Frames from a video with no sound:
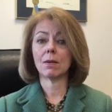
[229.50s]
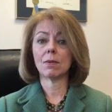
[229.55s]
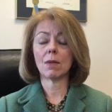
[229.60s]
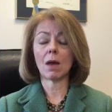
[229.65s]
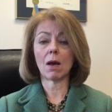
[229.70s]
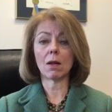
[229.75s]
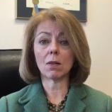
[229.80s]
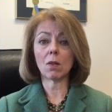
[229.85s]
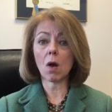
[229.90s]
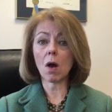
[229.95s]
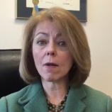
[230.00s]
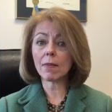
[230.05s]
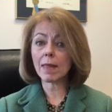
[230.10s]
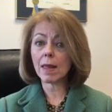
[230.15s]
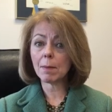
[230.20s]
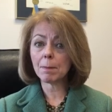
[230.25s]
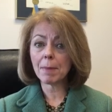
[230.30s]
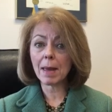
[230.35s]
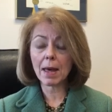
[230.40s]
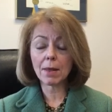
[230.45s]
Along
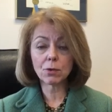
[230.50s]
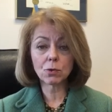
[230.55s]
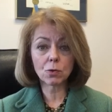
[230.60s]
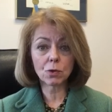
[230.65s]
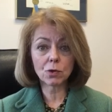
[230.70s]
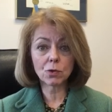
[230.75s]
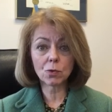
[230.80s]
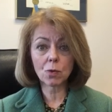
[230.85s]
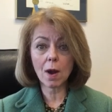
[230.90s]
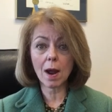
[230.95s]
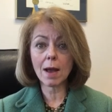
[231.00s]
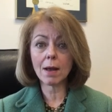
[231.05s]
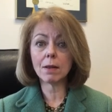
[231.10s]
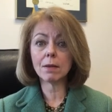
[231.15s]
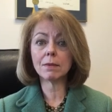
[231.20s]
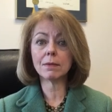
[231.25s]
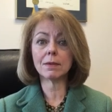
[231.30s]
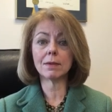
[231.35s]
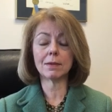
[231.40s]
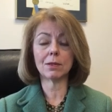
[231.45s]
that path toward
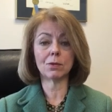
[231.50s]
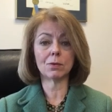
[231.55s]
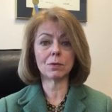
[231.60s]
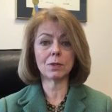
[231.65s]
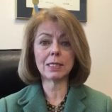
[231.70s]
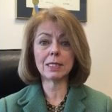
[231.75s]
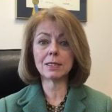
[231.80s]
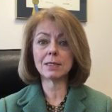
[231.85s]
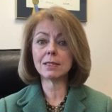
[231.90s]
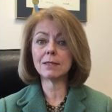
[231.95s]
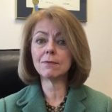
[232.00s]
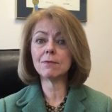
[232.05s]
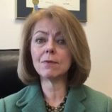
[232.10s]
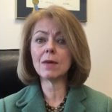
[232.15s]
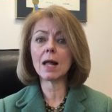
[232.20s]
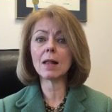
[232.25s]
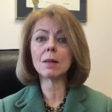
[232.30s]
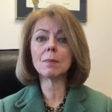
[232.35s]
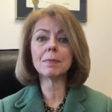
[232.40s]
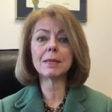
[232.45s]
trial, you'll need to
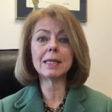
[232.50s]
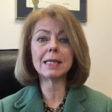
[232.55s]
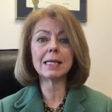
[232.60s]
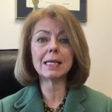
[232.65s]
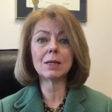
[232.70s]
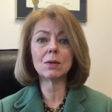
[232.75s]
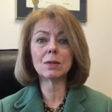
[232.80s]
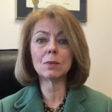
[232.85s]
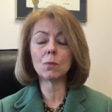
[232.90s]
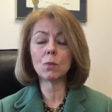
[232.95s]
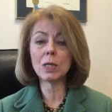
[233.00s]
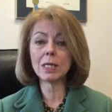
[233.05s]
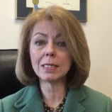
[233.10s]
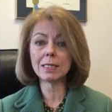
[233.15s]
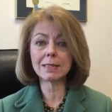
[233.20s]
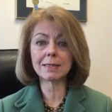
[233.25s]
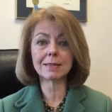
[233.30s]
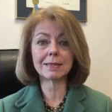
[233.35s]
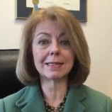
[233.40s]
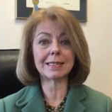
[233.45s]
develop
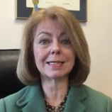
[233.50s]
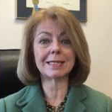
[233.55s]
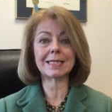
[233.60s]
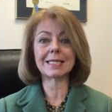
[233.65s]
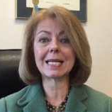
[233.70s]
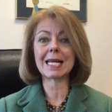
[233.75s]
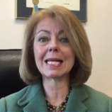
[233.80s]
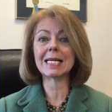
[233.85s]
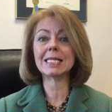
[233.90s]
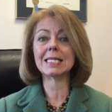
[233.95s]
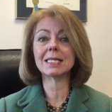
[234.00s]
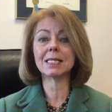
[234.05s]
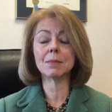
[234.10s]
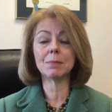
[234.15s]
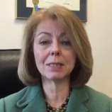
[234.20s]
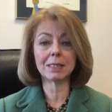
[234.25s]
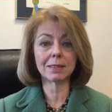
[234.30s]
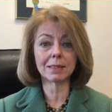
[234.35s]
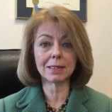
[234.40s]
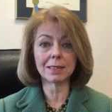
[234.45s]
witness lists,
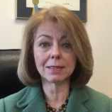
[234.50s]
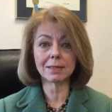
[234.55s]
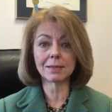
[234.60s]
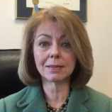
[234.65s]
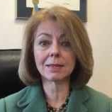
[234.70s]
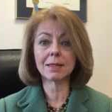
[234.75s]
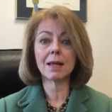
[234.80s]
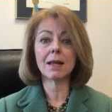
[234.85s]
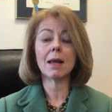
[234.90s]
exhibit lists,